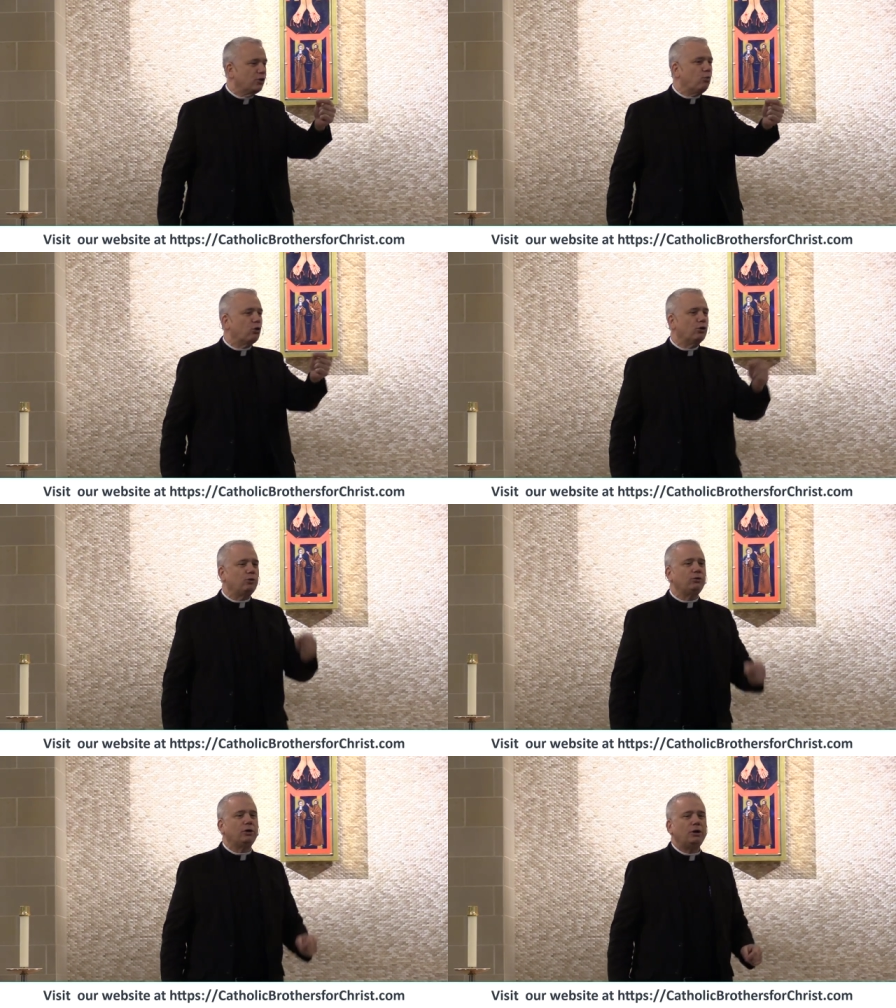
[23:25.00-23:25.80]
to the
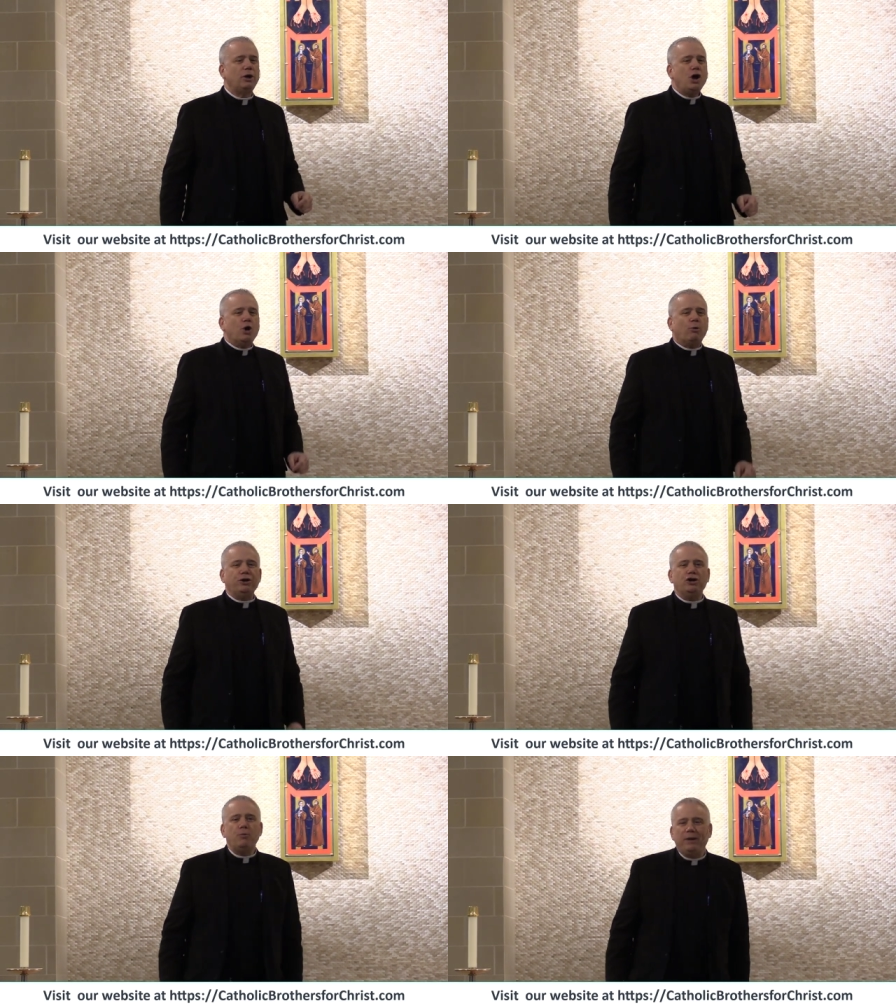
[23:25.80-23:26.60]
world?
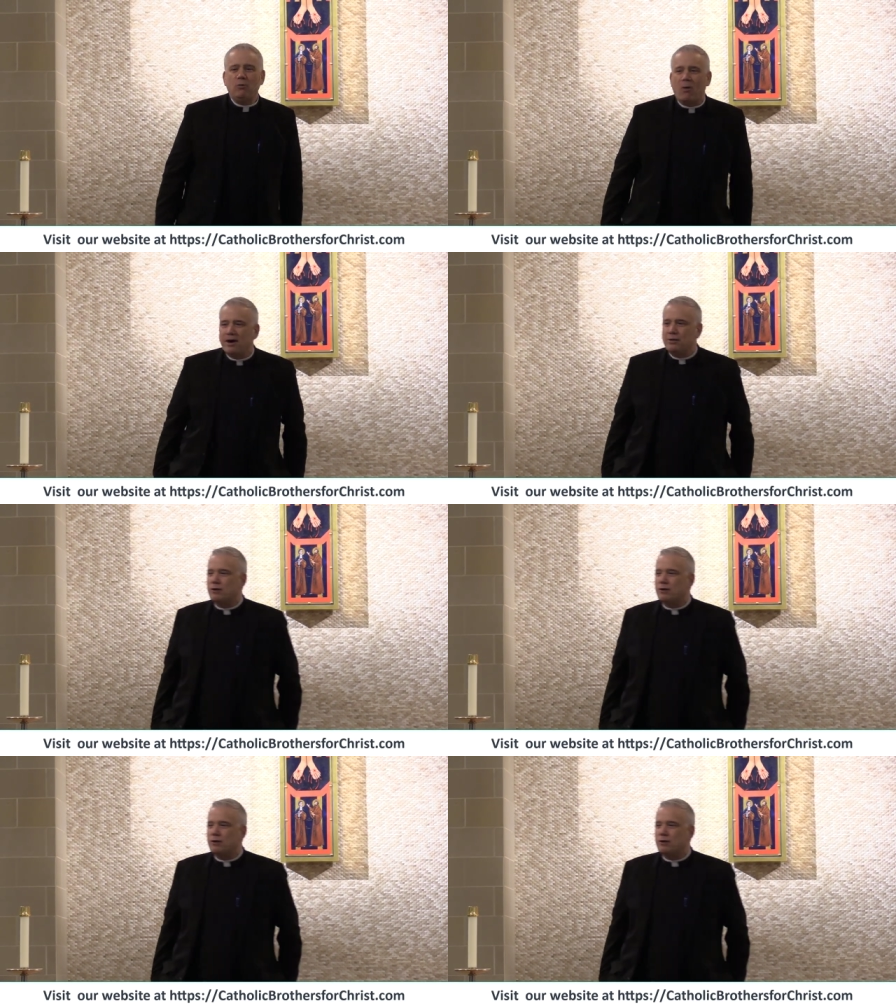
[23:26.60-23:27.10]
will you be one of